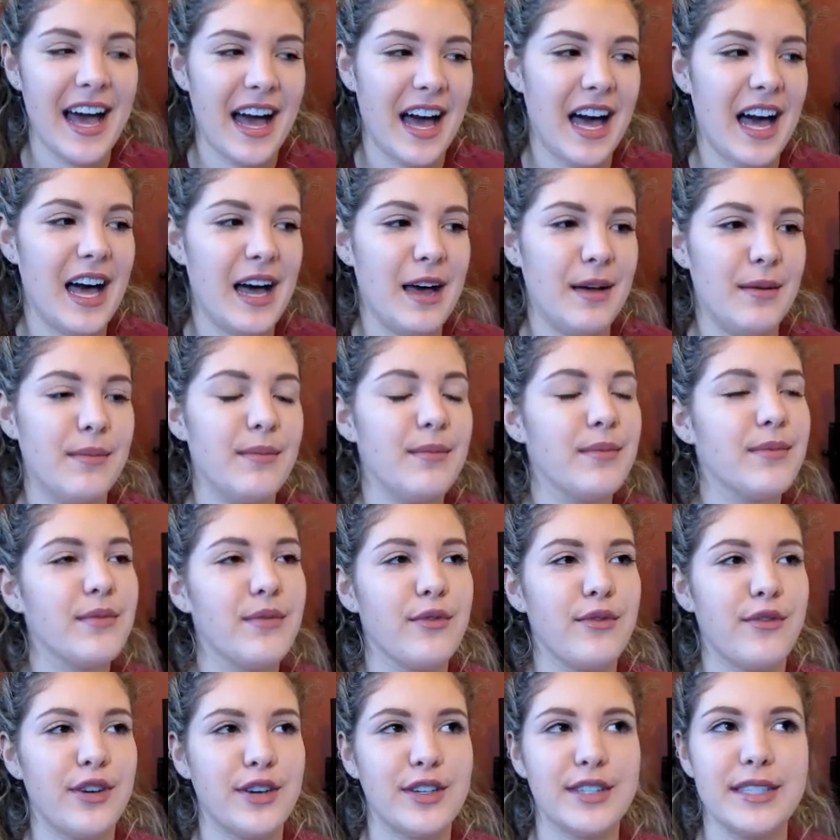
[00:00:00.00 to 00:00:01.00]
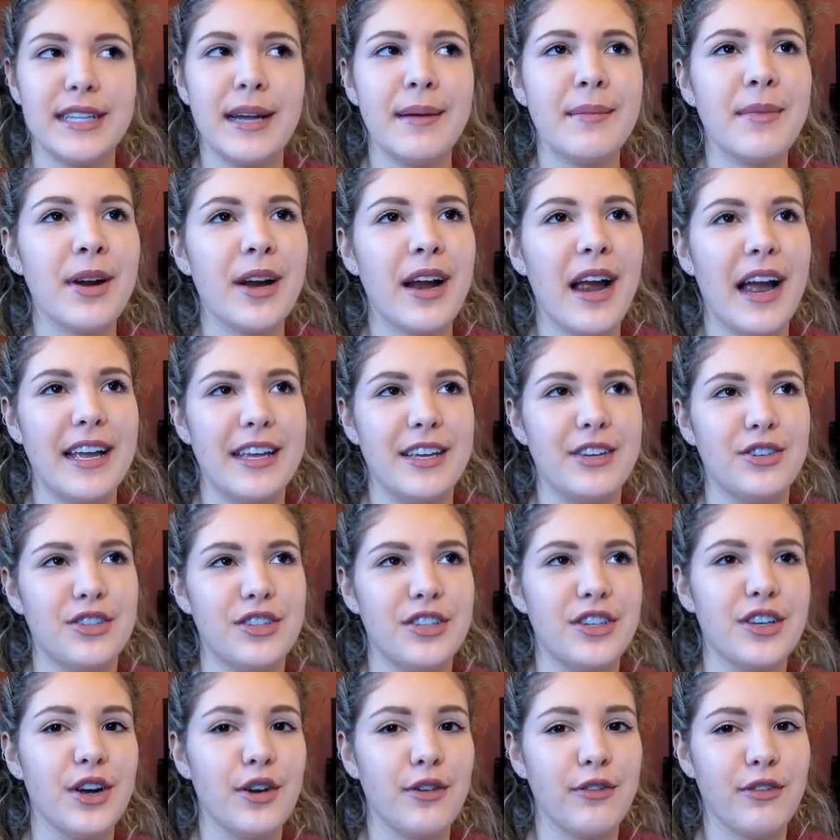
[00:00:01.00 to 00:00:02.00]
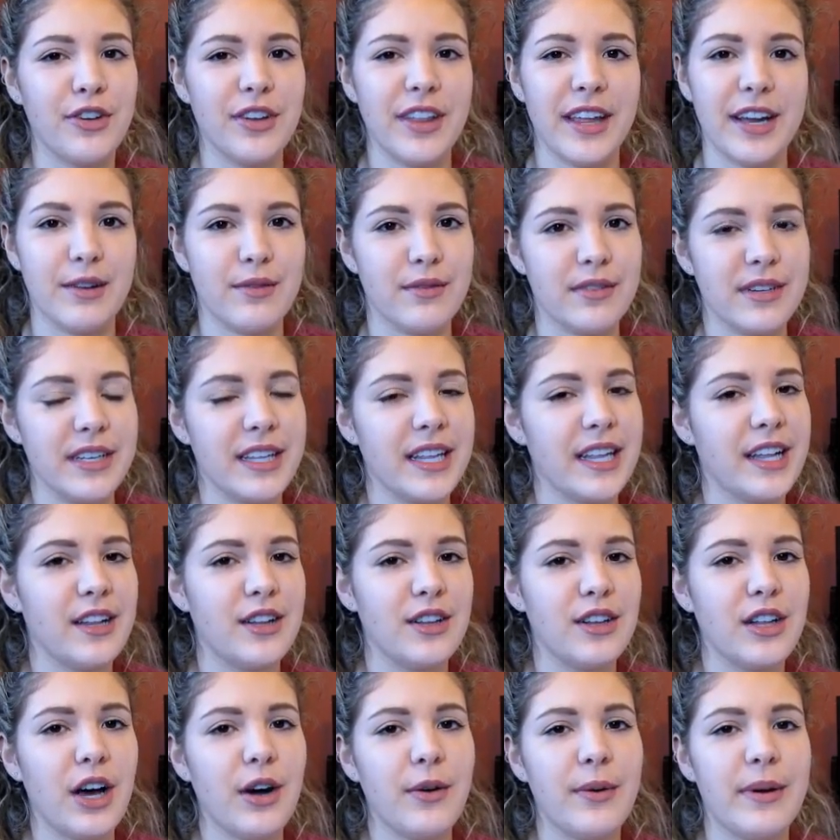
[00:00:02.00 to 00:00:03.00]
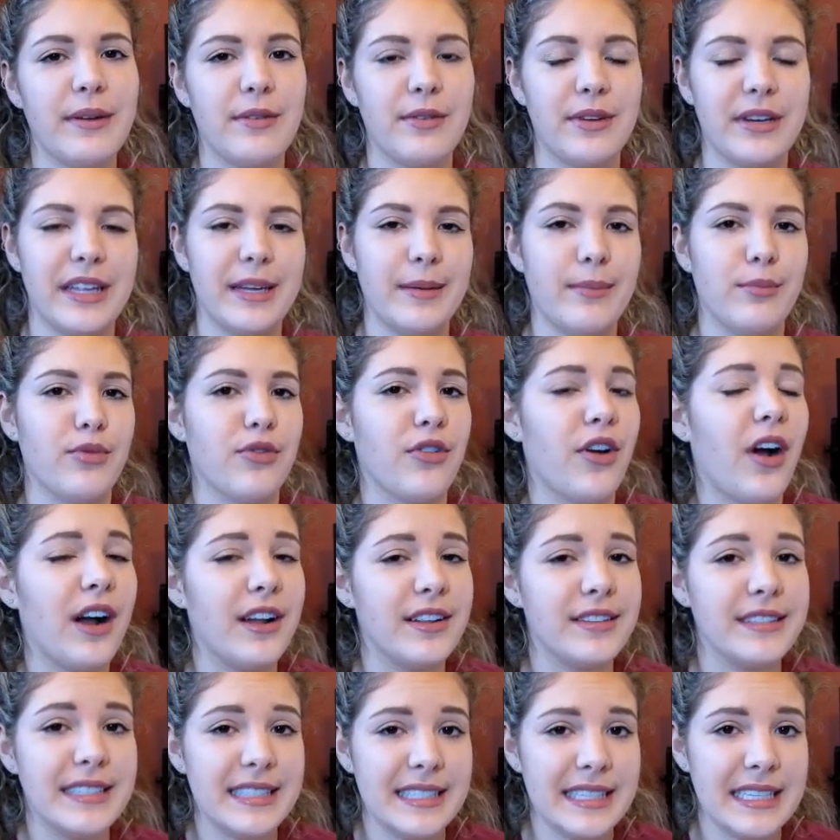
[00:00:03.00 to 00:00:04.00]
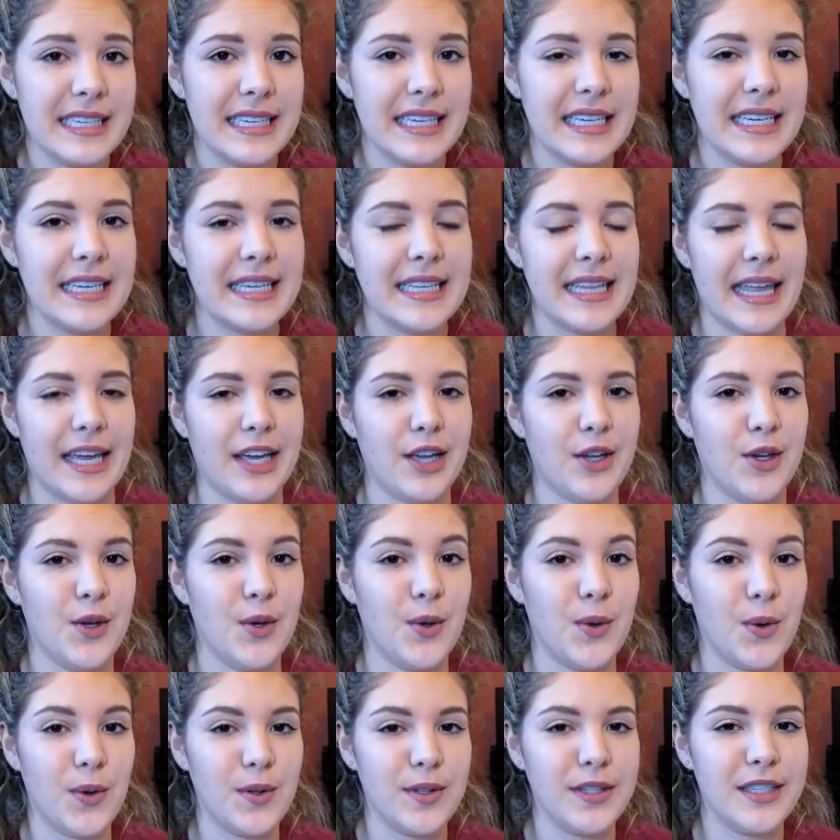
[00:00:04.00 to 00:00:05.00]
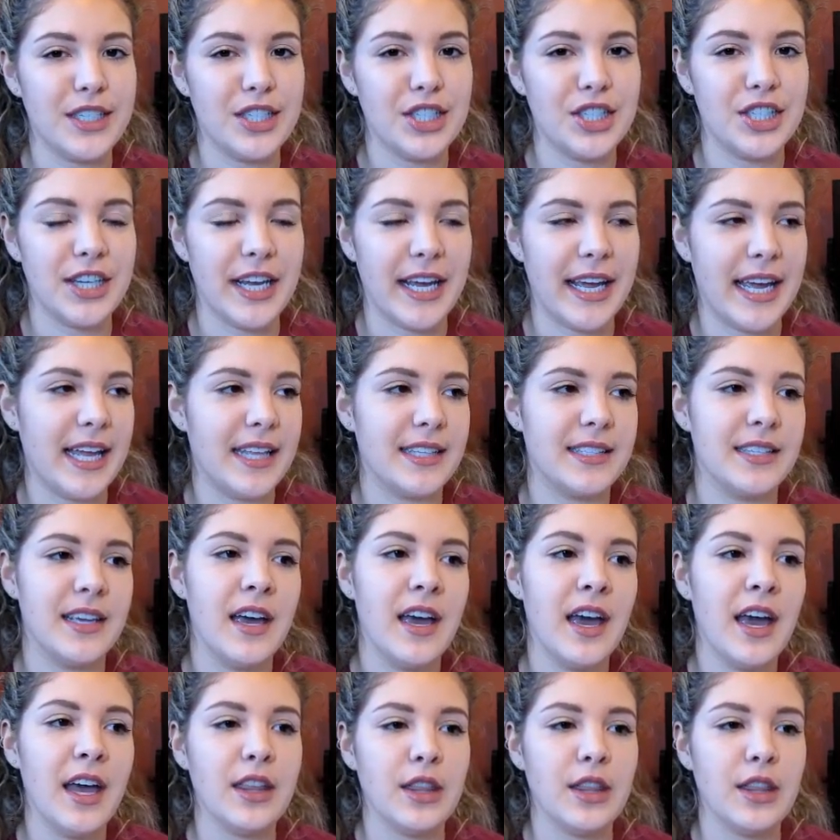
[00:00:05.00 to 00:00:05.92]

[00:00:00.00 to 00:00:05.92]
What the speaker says: For summer I usually go for like really glowy, really bronzy, like goldish shades.